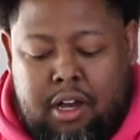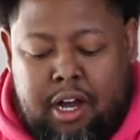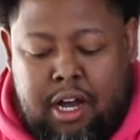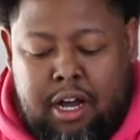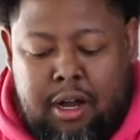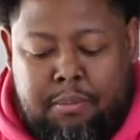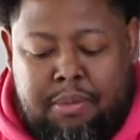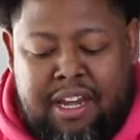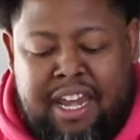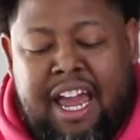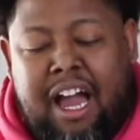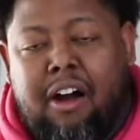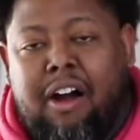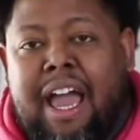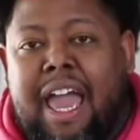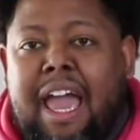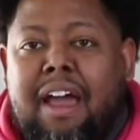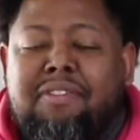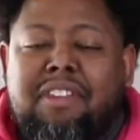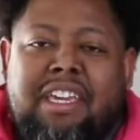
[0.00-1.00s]
Um, but now I
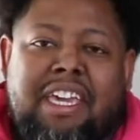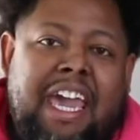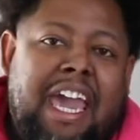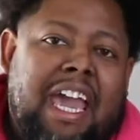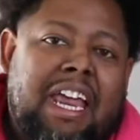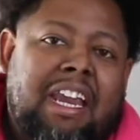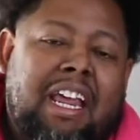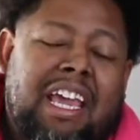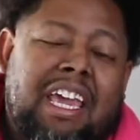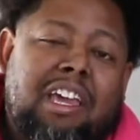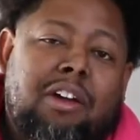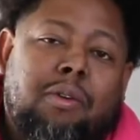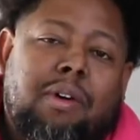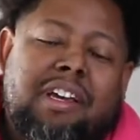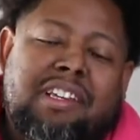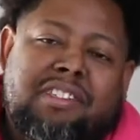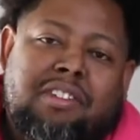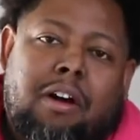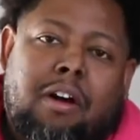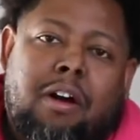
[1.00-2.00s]
have the Canon
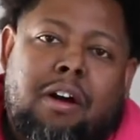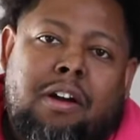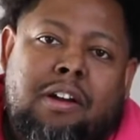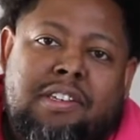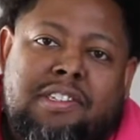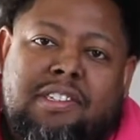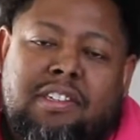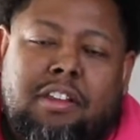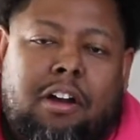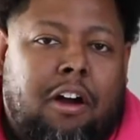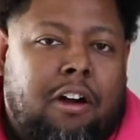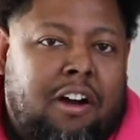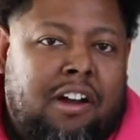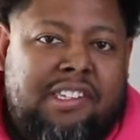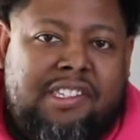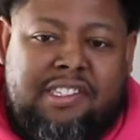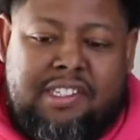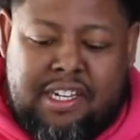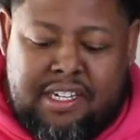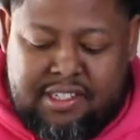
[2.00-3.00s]
EOS R's, the
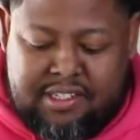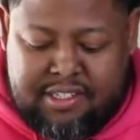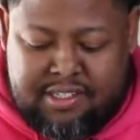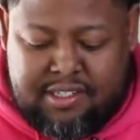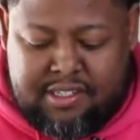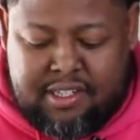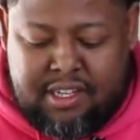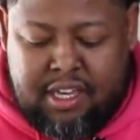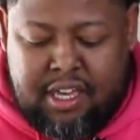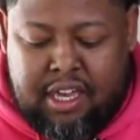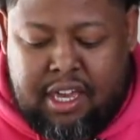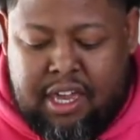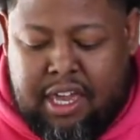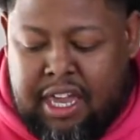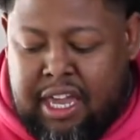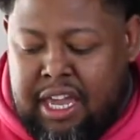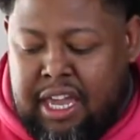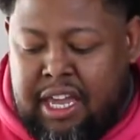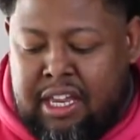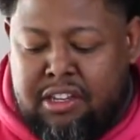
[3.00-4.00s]
R6s,
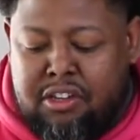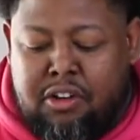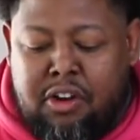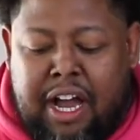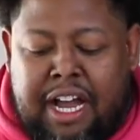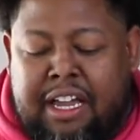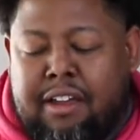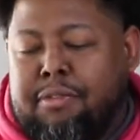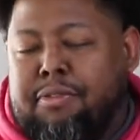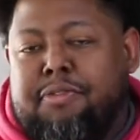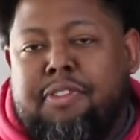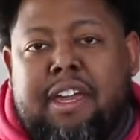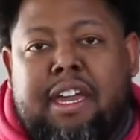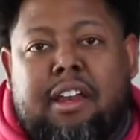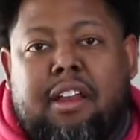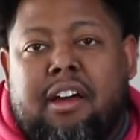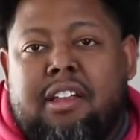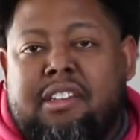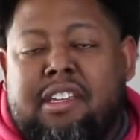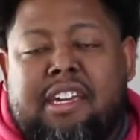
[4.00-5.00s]
and you know I can
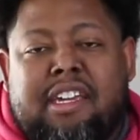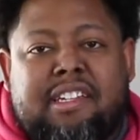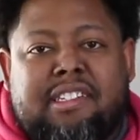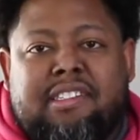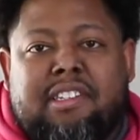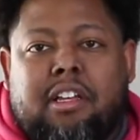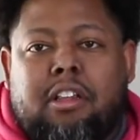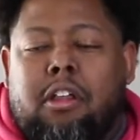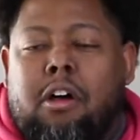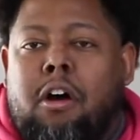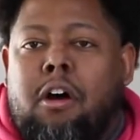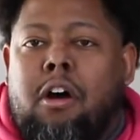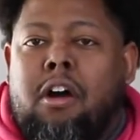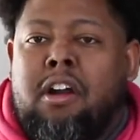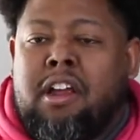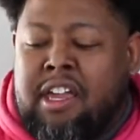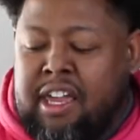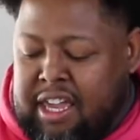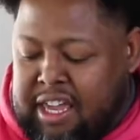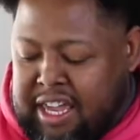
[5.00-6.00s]
fit a
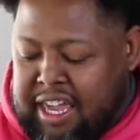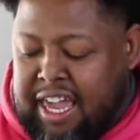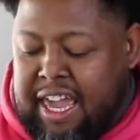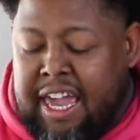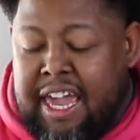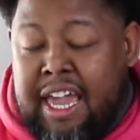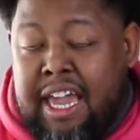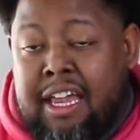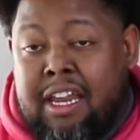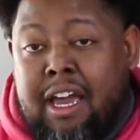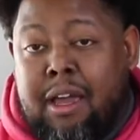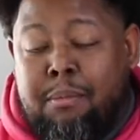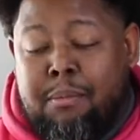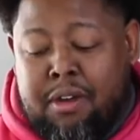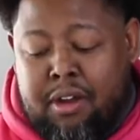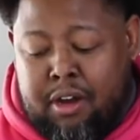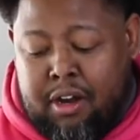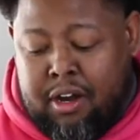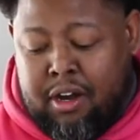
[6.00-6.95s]
DSLR and a,